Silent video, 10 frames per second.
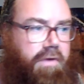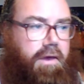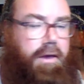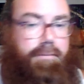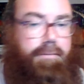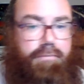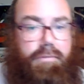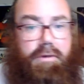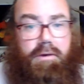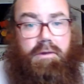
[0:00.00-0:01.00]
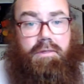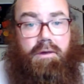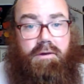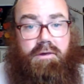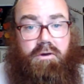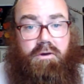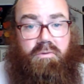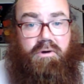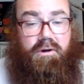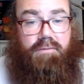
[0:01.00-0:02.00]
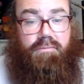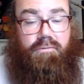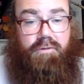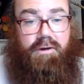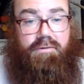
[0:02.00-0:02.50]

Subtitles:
Not in Cuba. When I was in Cuba,